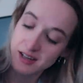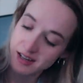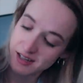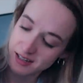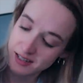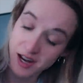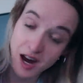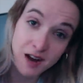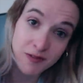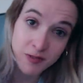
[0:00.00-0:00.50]

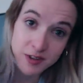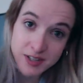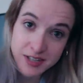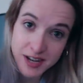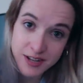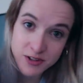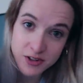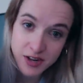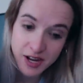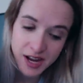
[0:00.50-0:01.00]
a conference
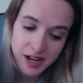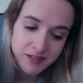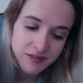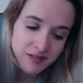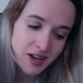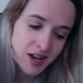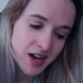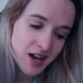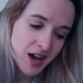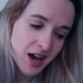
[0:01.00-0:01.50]
yesterday.
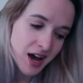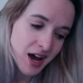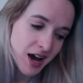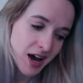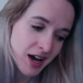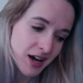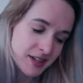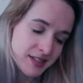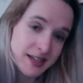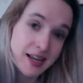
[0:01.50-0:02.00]

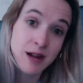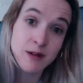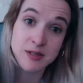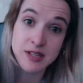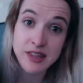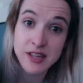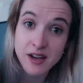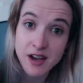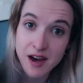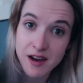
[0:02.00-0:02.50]
I said I was
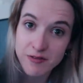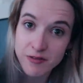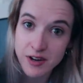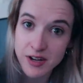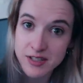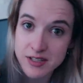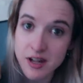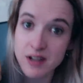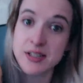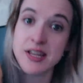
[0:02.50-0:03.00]
in the
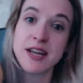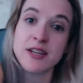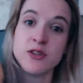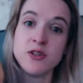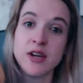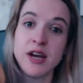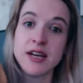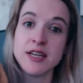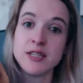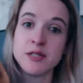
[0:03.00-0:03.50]
conference. I'll text
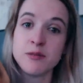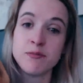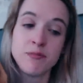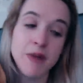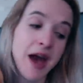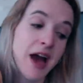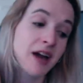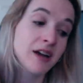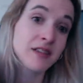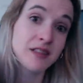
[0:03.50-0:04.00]
you guys
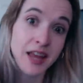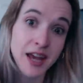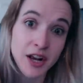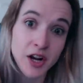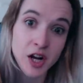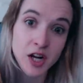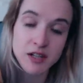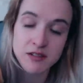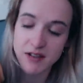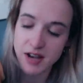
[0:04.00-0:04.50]
back
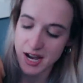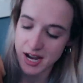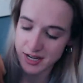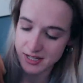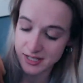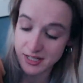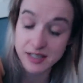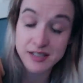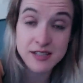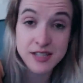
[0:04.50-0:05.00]
later. I
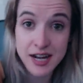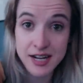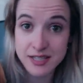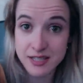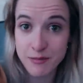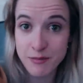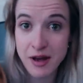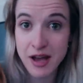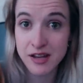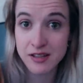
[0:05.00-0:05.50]
didn't text
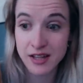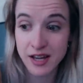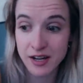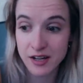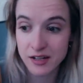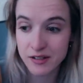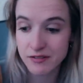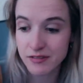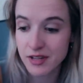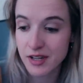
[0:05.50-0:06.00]
them back
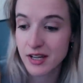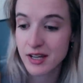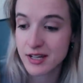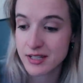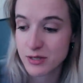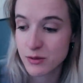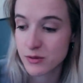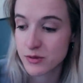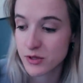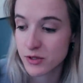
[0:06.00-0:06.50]
later
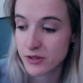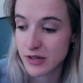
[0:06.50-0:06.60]
because it was a